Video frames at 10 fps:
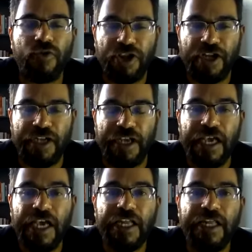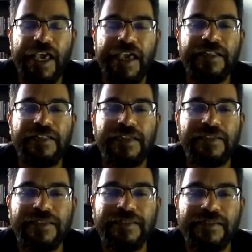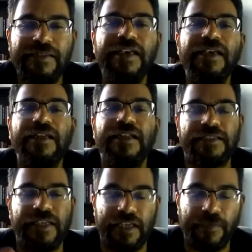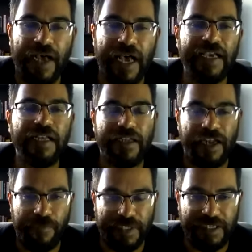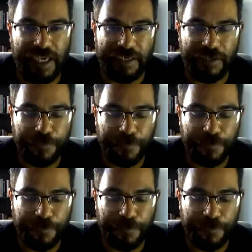to 30. Their interest is decreasing by 10%.